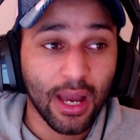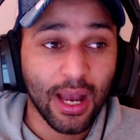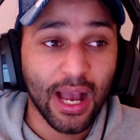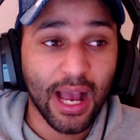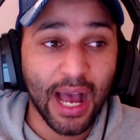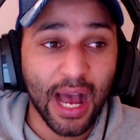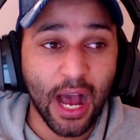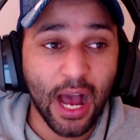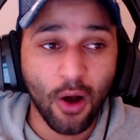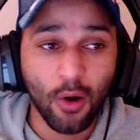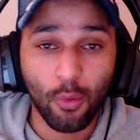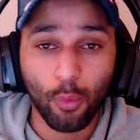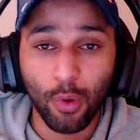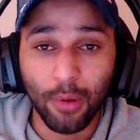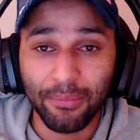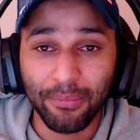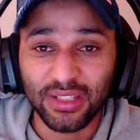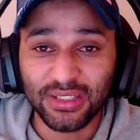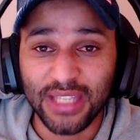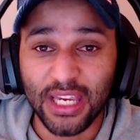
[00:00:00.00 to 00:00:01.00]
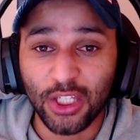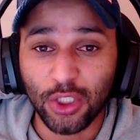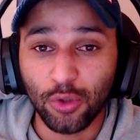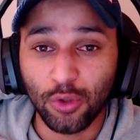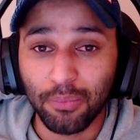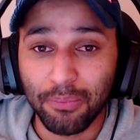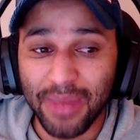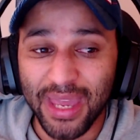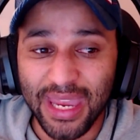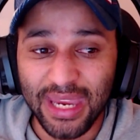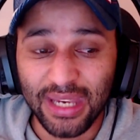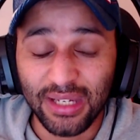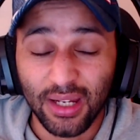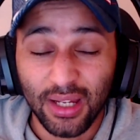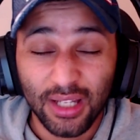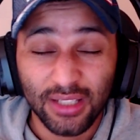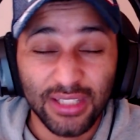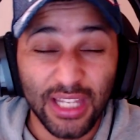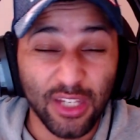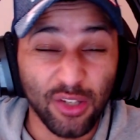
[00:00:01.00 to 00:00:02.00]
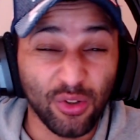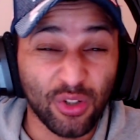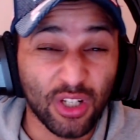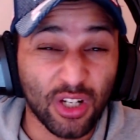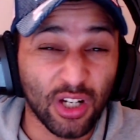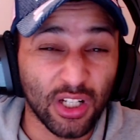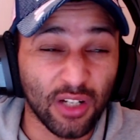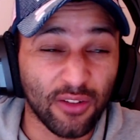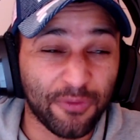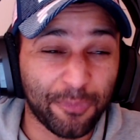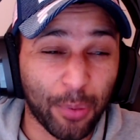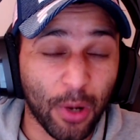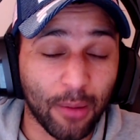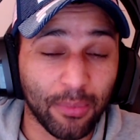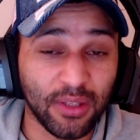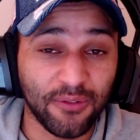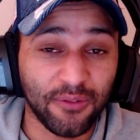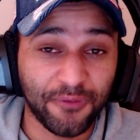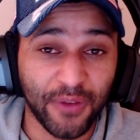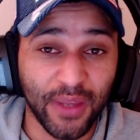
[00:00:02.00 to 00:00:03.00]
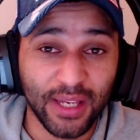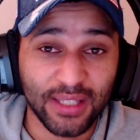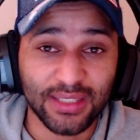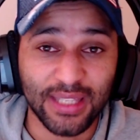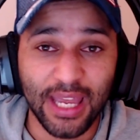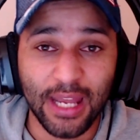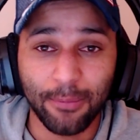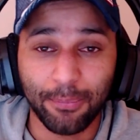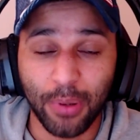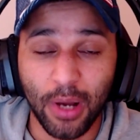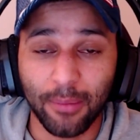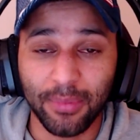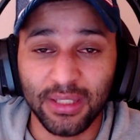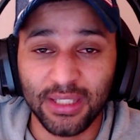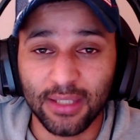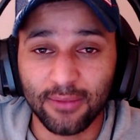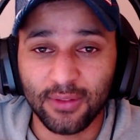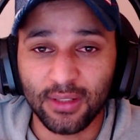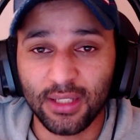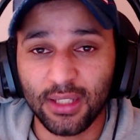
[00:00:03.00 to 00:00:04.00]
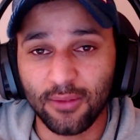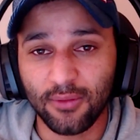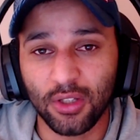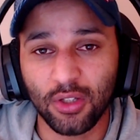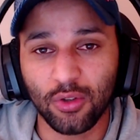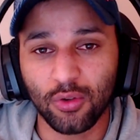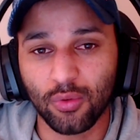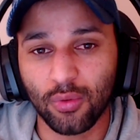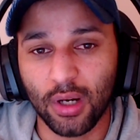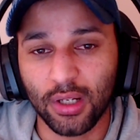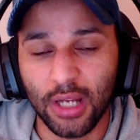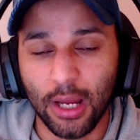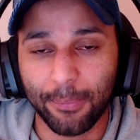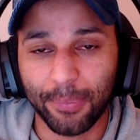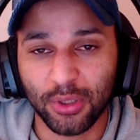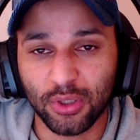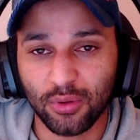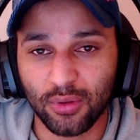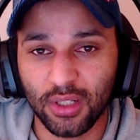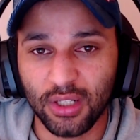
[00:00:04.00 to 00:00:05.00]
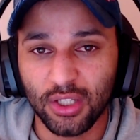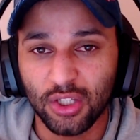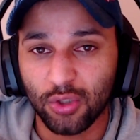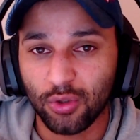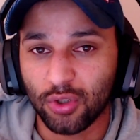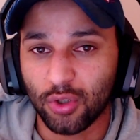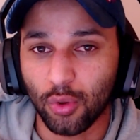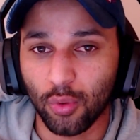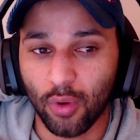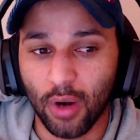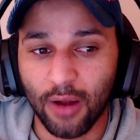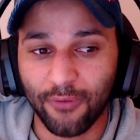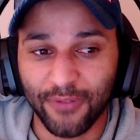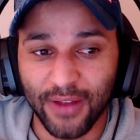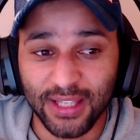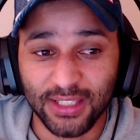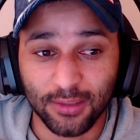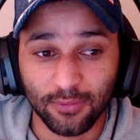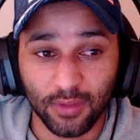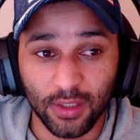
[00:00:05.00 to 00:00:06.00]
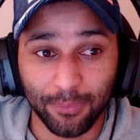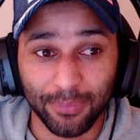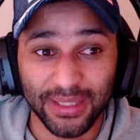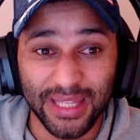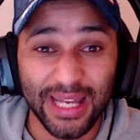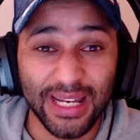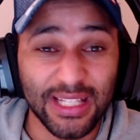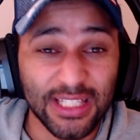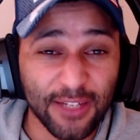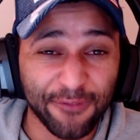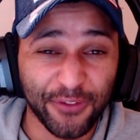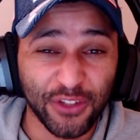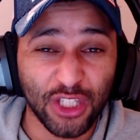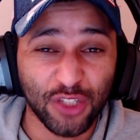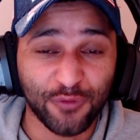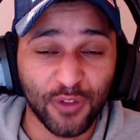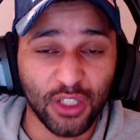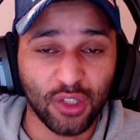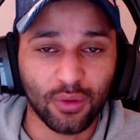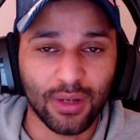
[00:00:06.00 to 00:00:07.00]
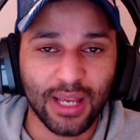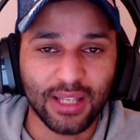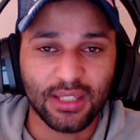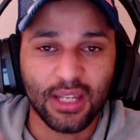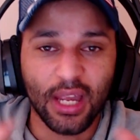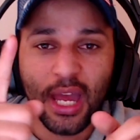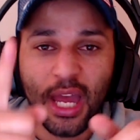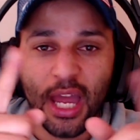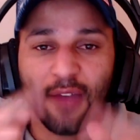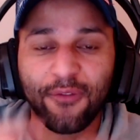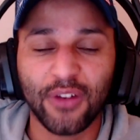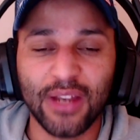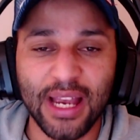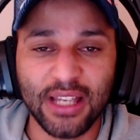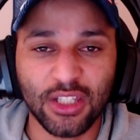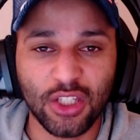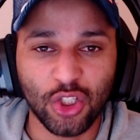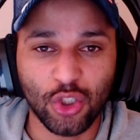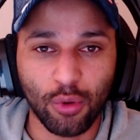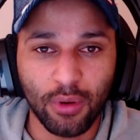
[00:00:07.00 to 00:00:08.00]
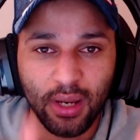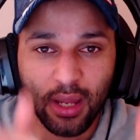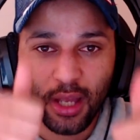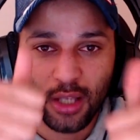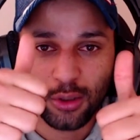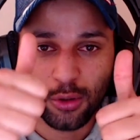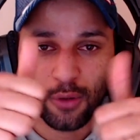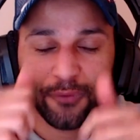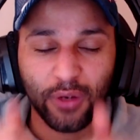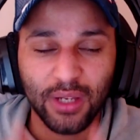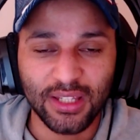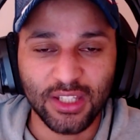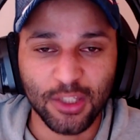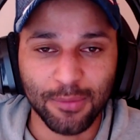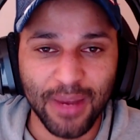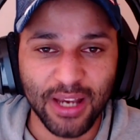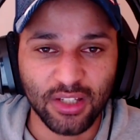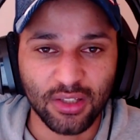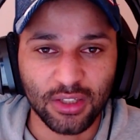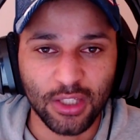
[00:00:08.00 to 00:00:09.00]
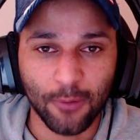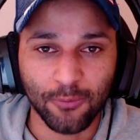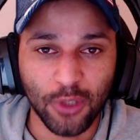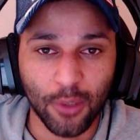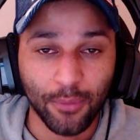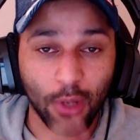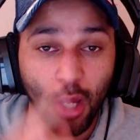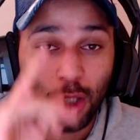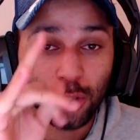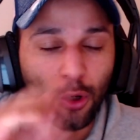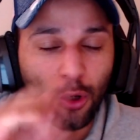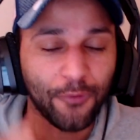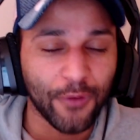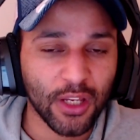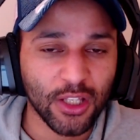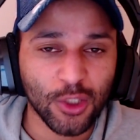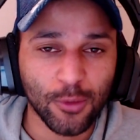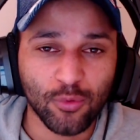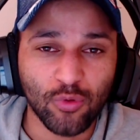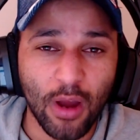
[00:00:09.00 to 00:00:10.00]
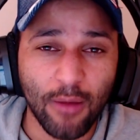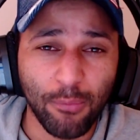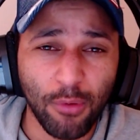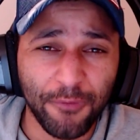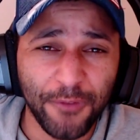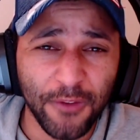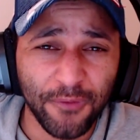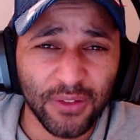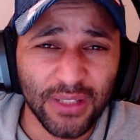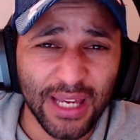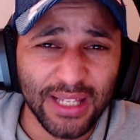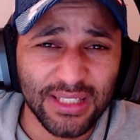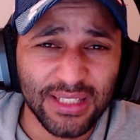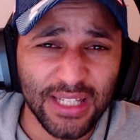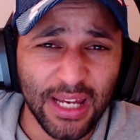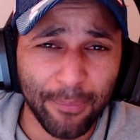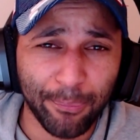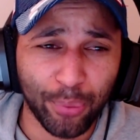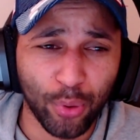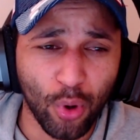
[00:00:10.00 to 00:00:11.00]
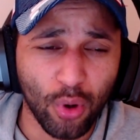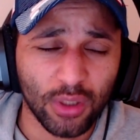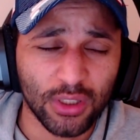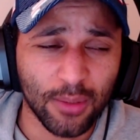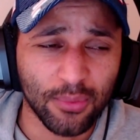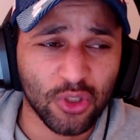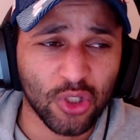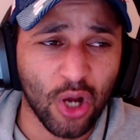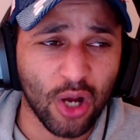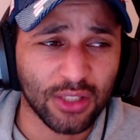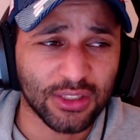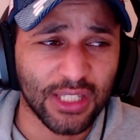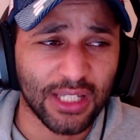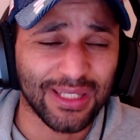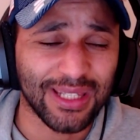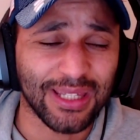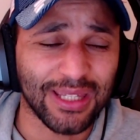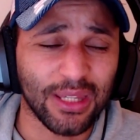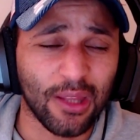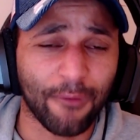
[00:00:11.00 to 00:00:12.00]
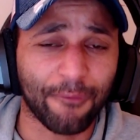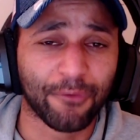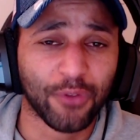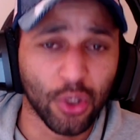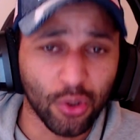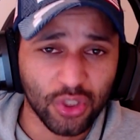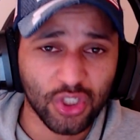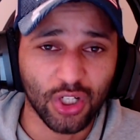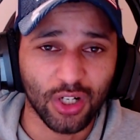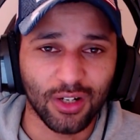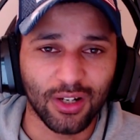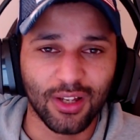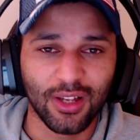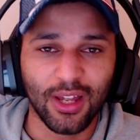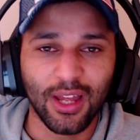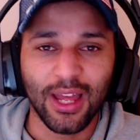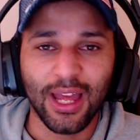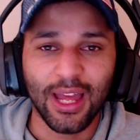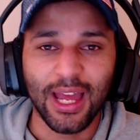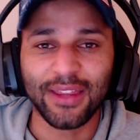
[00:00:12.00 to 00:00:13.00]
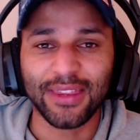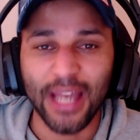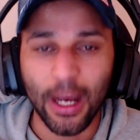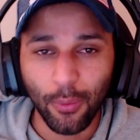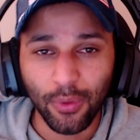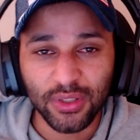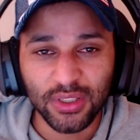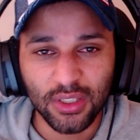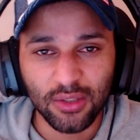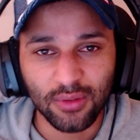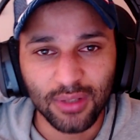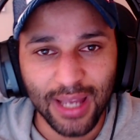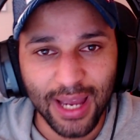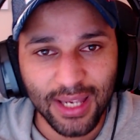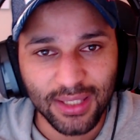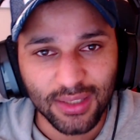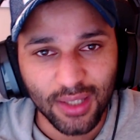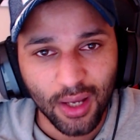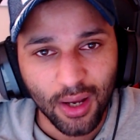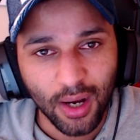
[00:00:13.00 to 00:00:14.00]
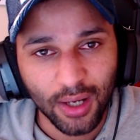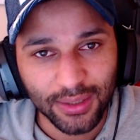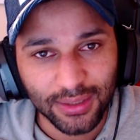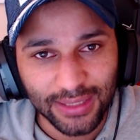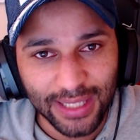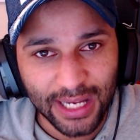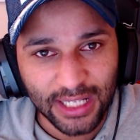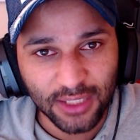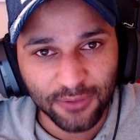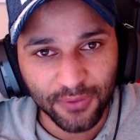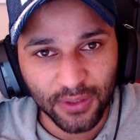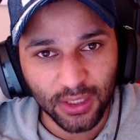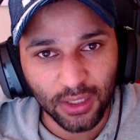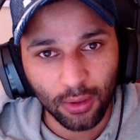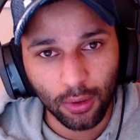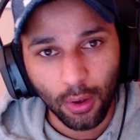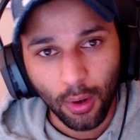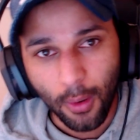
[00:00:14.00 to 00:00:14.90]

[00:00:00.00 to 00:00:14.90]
what mistakes you made that you could have probably fixed and probably giving you an opportunity to score offensively. But that is it for this video, guys. If you guys enjoy it, don't forget to smash the thumbs up. Don't forget to subscribe for more FIFA 19 and Pro Clubs content in the future. And I will see you guys on the next video.